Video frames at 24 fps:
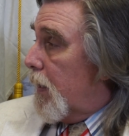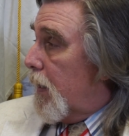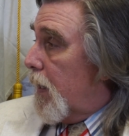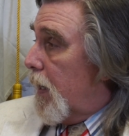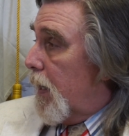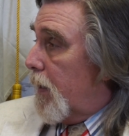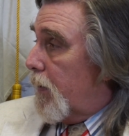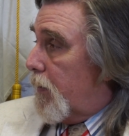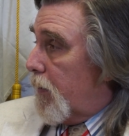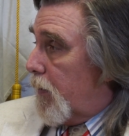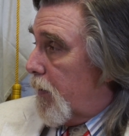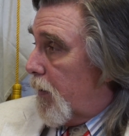
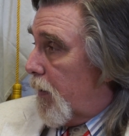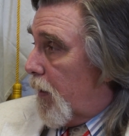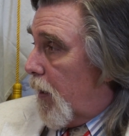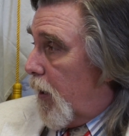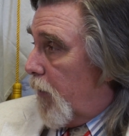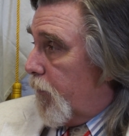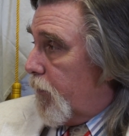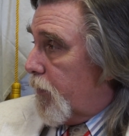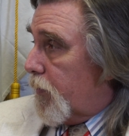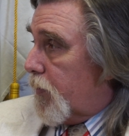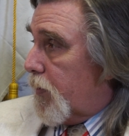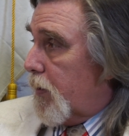into their
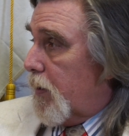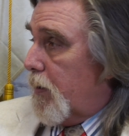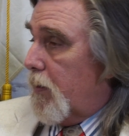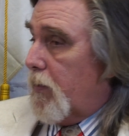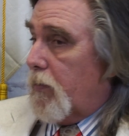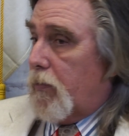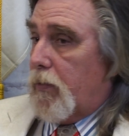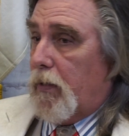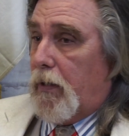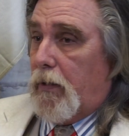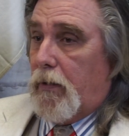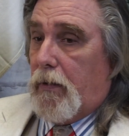
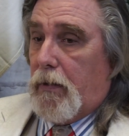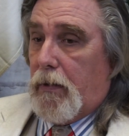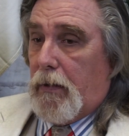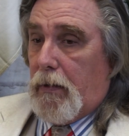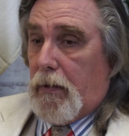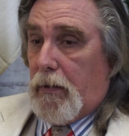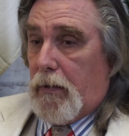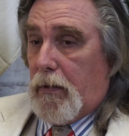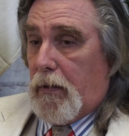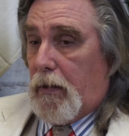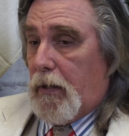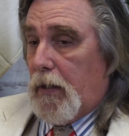offices,
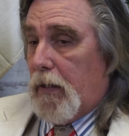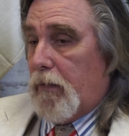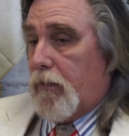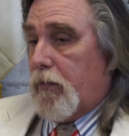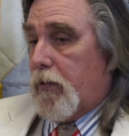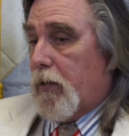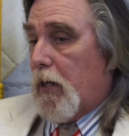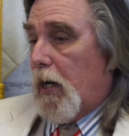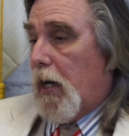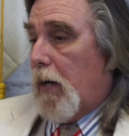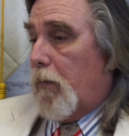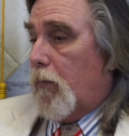and the gift
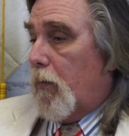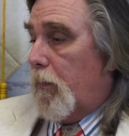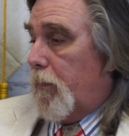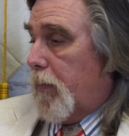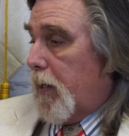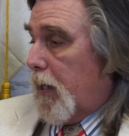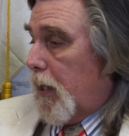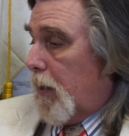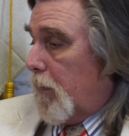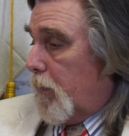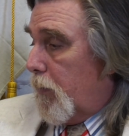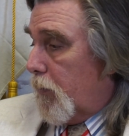shop will
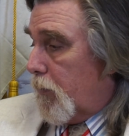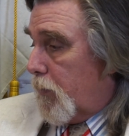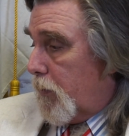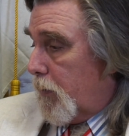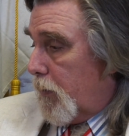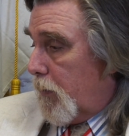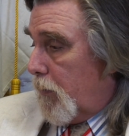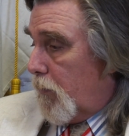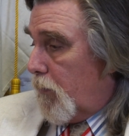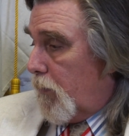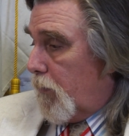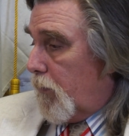be able
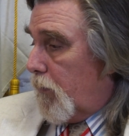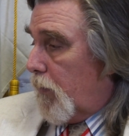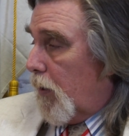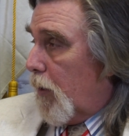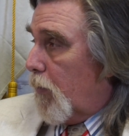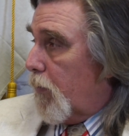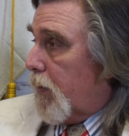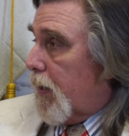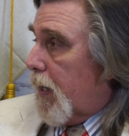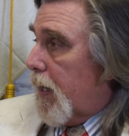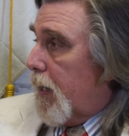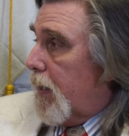to
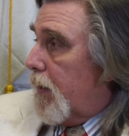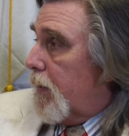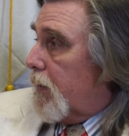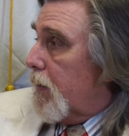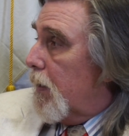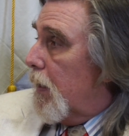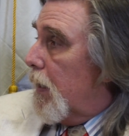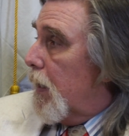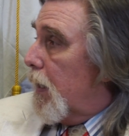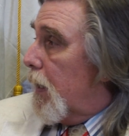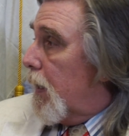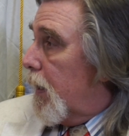locate
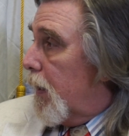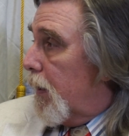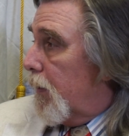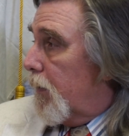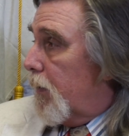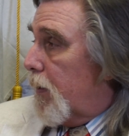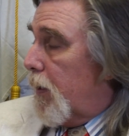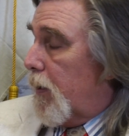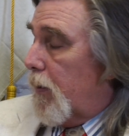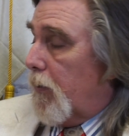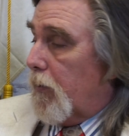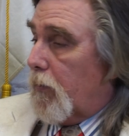in
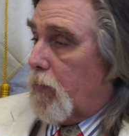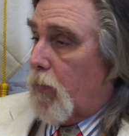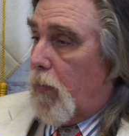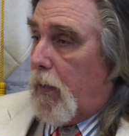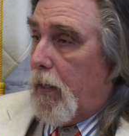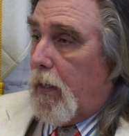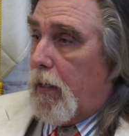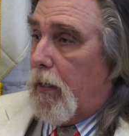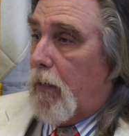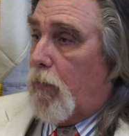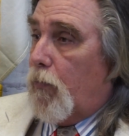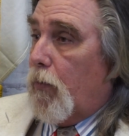there as
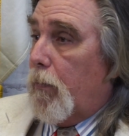well.